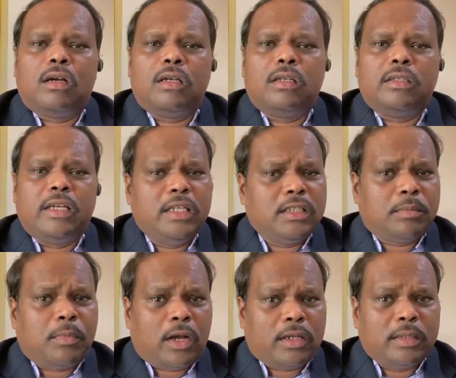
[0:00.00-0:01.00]
There is a
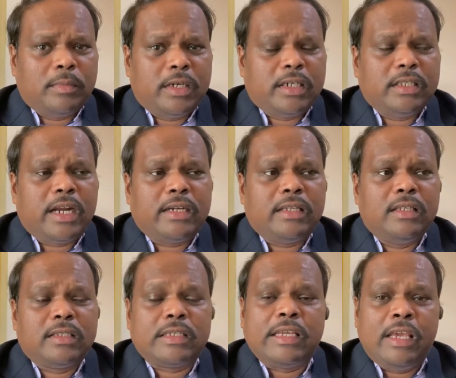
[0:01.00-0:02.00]
possibility that
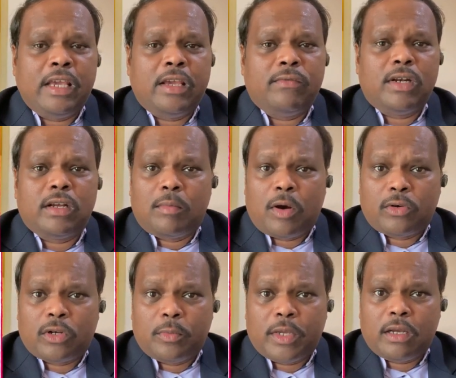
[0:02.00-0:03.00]
this k will come
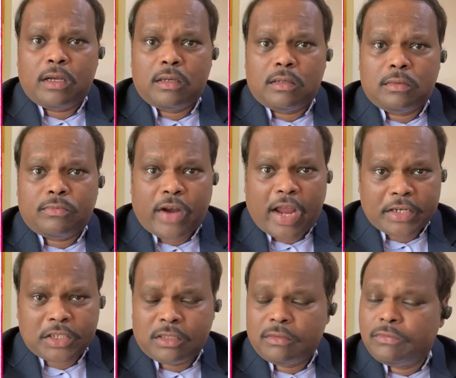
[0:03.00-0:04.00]
out of a
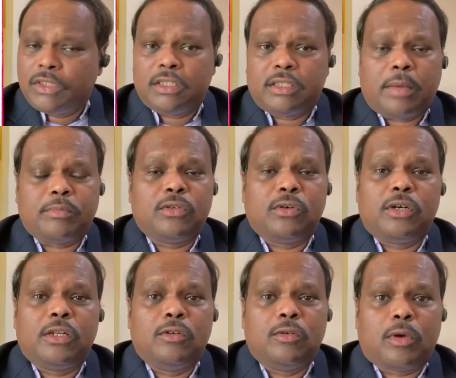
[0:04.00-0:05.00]
fraction, which is
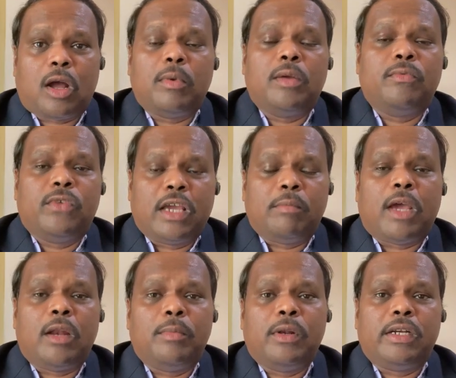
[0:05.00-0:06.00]
absolutely no problem. We can
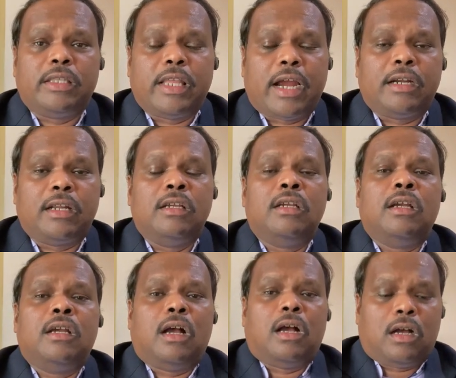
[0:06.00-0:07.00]
manipulate that.
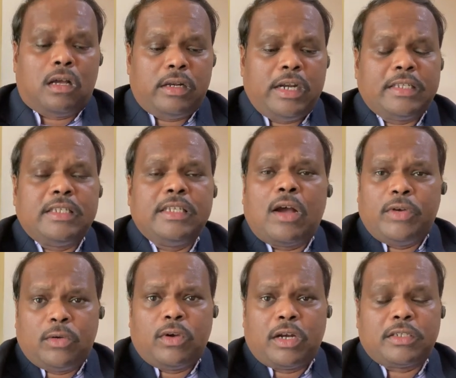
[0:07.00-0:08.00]
Let's see how
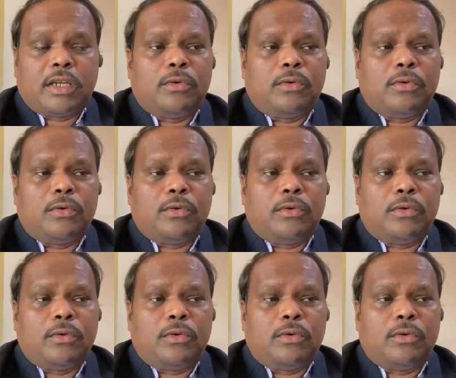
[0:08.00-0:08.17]
it works